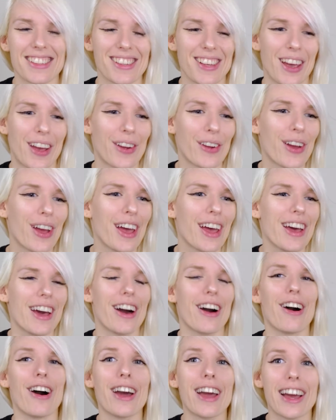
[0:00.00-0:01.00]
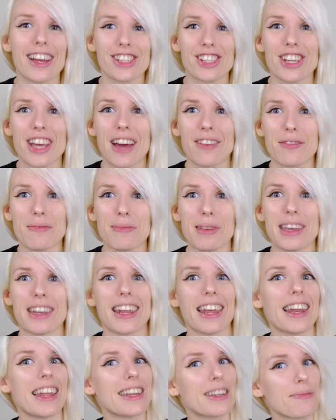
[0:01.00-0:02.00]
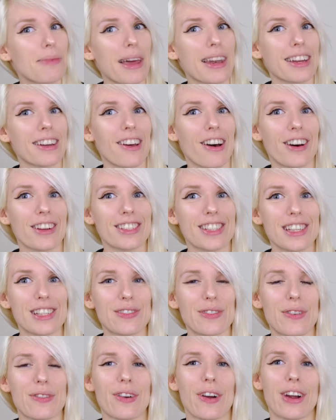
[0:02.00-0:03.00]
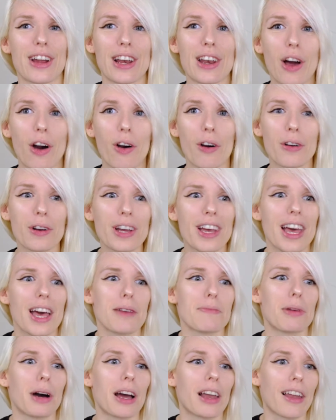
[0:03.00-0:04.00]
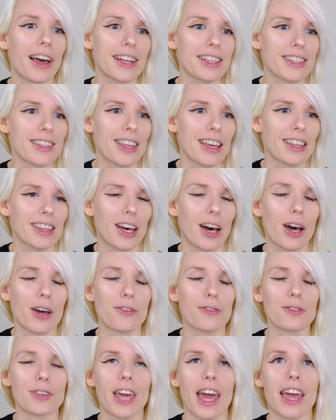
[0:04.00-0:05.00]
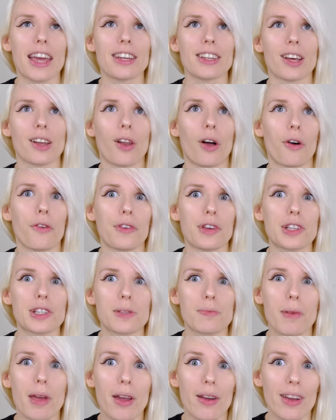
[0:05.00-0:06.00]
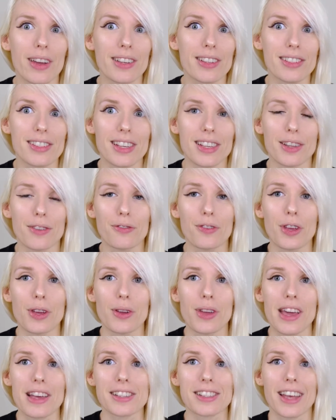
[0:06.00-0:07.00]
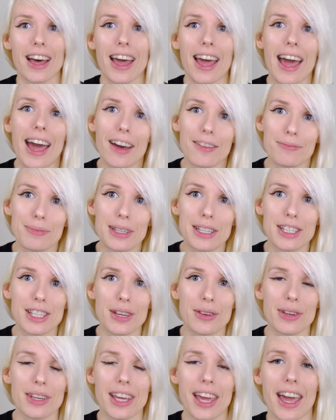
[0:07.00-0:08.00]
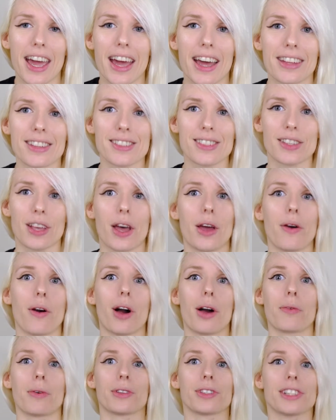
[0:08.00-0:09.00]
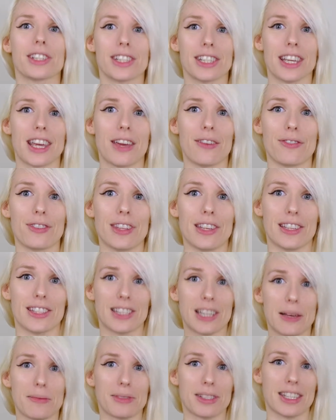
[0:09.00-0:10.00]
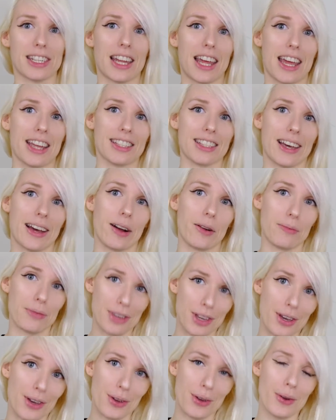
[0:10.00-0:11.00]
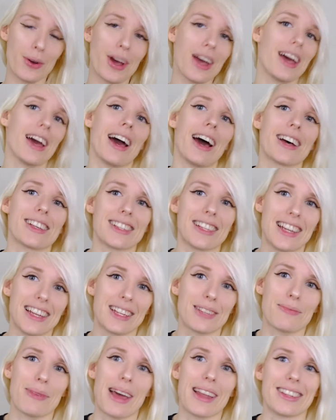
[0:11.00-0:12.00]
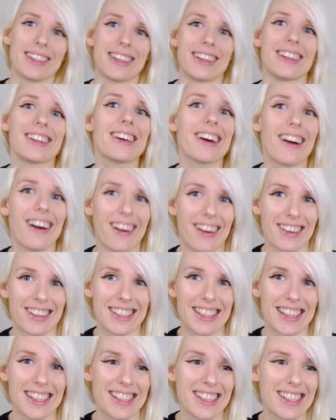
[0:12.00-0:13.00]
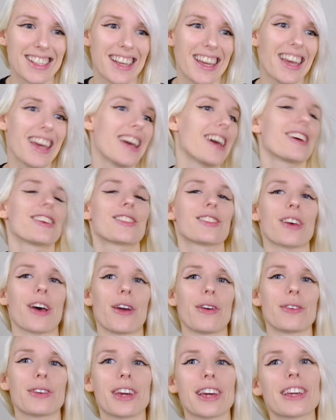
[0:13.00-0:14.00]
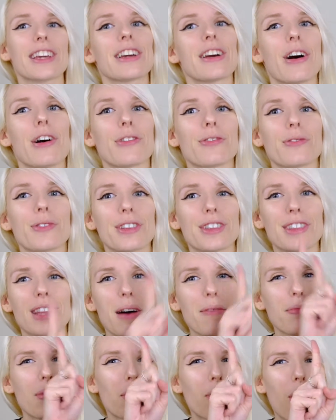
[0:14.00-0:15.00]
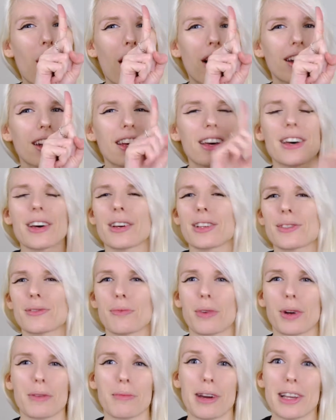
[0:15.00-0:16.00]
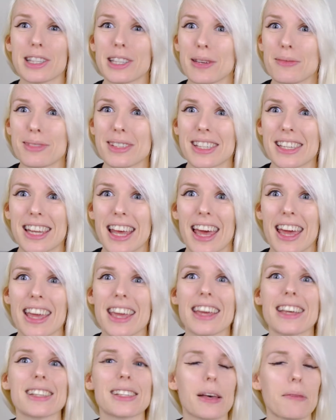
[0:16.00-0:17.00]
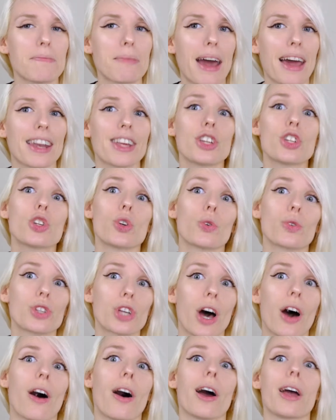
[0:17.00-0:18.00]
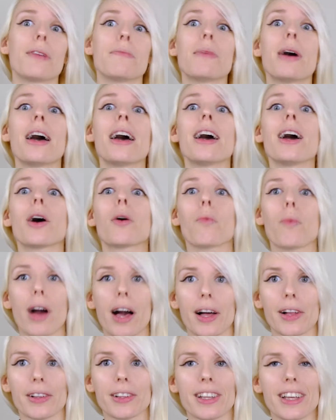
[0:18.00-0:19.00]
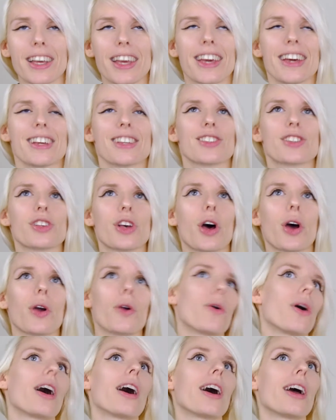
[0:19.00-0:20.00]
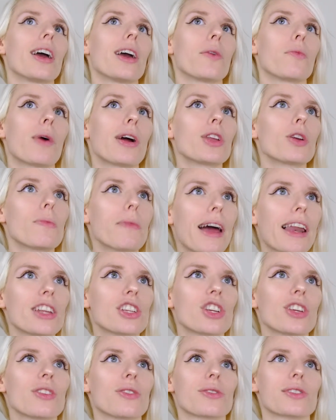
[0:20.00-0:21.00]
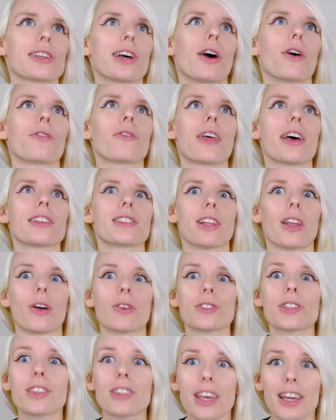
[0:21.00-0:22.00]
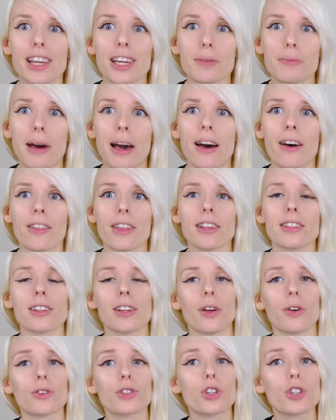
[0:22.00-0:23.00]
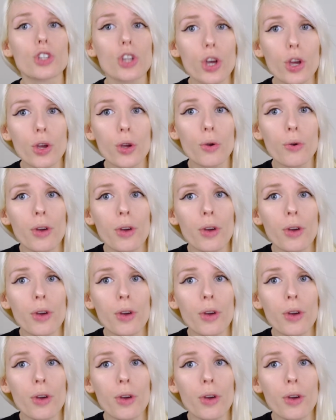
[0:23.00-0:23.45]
So I actually haven't been an independent artist for very long, but I like to think that I've gained a lot of experience in the few years that I have been doing it, and so I wanted to give these tips today to help you as an independent artist. So kicking off with number 1 as one of my tips today is manage your time well. So when you're managing yourself, there's a lot to think about, there's a lot to do.